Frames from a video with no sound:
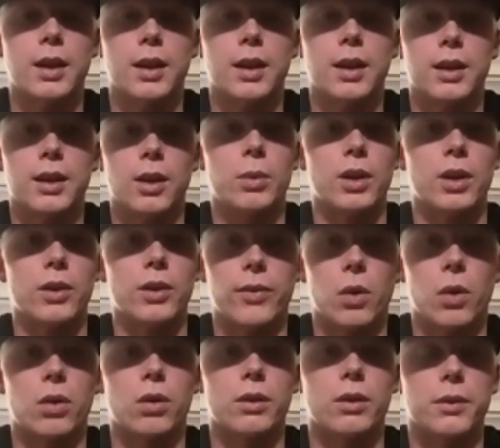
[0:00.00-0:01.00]
you know, being
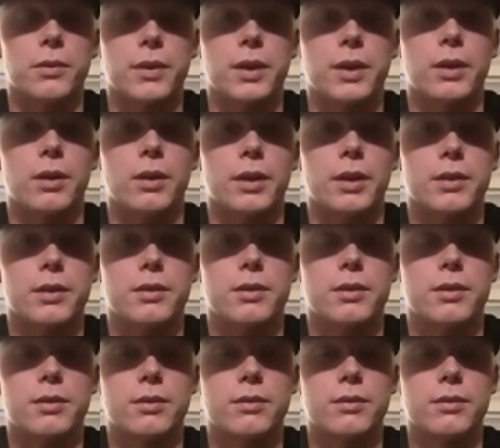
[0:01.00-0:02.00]
vocal on the field
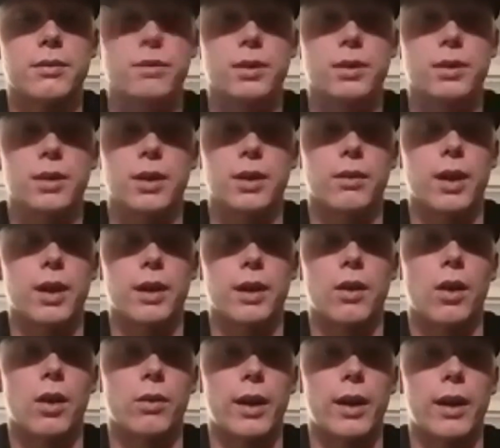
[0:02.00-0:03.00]
is, you know, kind of
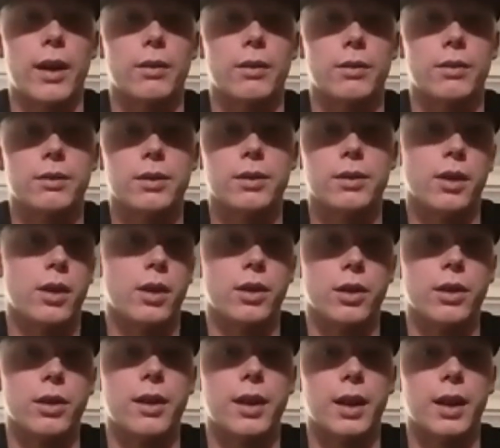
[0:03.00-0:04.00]
all around a
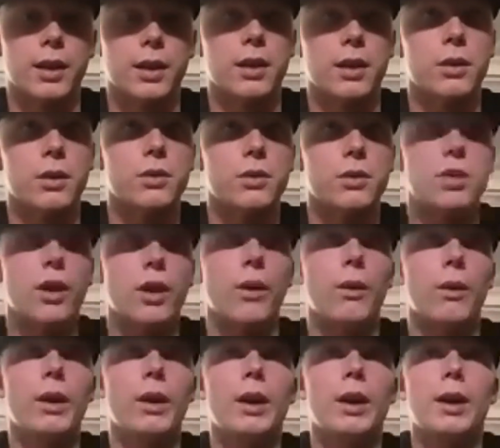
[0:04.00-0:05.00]
good thing to do.
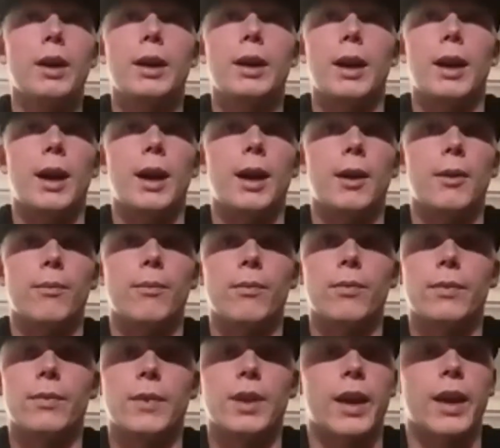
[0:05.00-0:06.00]
So
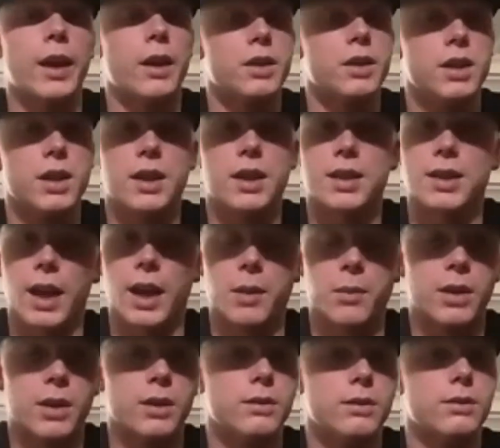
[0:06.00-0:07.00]
energy,
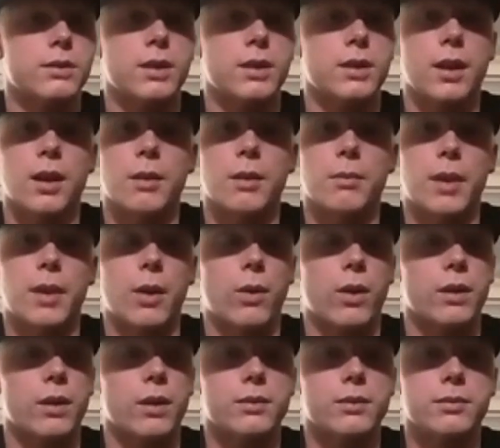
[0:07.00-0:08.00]
excitement. I
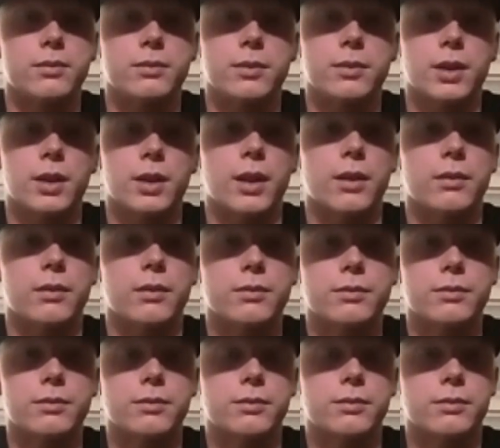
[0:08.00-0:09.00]
want to, you know,
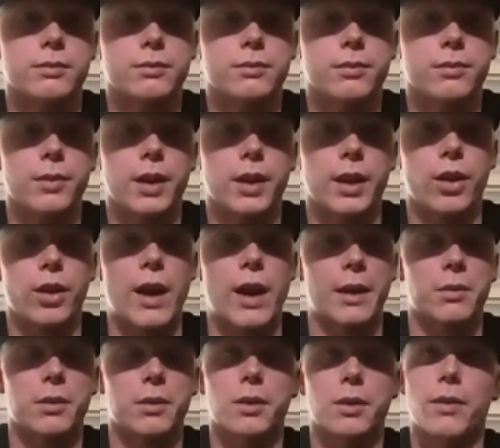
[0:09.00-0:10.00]

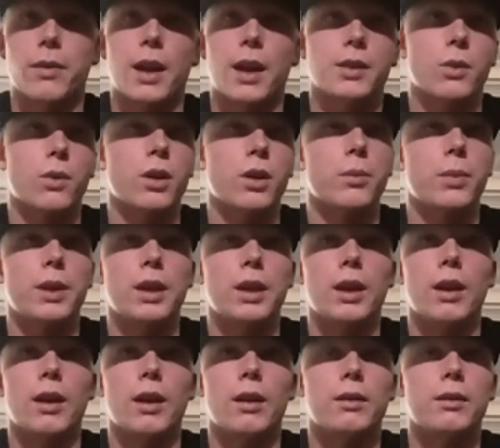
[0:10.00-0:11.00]
interact with the fans. I want to be,
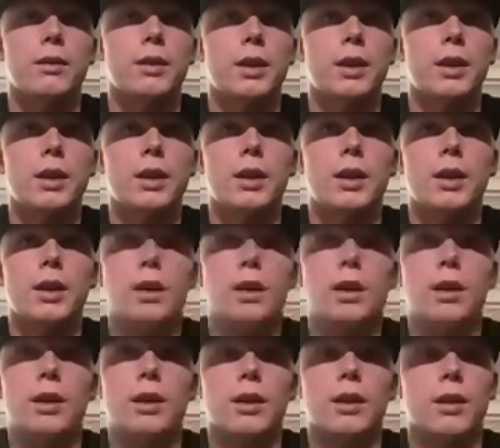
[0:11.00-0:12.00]

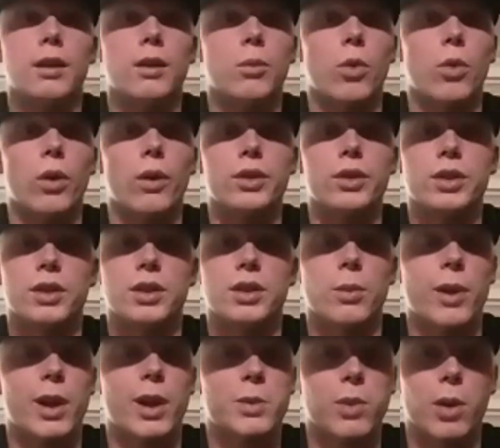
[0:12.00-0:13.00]
you know, more than
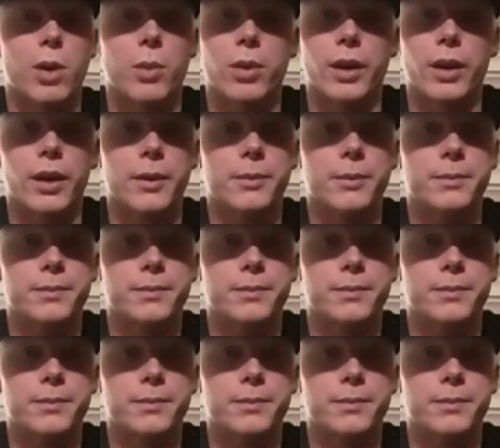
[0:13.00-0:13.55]
just a baseball player.